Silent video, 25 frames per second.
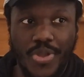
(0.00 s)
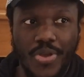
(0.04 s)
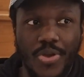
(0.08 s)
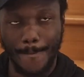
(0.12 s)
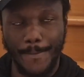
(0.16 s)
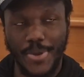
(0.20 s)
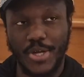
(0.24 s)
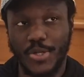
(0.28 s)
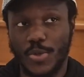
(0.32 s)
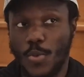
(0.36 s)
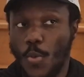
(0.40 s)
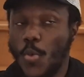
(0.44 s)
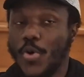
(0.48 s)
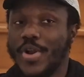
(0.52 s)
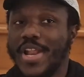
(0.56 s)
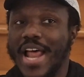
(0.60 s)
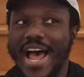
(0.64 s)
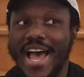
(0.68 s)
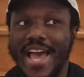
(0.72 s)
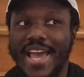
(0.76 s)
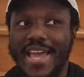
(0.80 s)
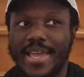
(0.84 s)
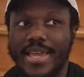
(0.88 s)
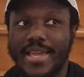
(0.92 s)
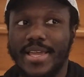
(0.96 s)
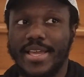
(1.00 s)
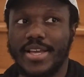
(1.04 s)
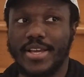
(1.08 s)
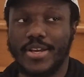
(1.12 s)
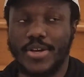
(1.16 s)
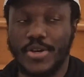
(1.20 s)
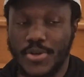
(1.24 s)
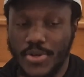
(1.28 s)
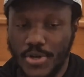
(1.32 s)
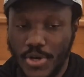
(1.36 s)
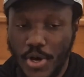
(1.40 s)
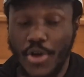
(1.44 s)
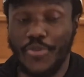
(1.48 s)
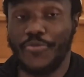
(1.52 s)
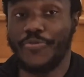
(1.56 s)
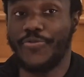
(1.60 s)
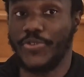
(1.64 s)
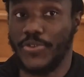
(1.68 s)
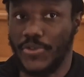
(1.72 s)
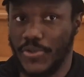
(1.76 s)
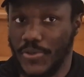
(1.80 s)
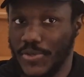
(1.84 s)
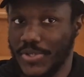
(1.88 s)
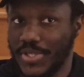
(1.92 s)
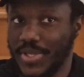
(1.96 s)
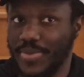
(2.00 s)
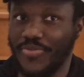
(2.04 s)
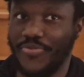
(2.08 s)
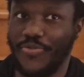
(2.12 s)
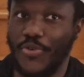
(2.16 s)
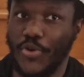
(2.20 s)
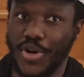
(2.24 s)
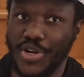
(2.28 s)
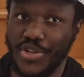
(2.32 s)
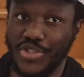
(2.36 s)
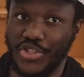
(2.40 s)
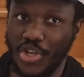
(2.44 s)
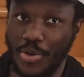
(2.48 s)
but would I confuse him for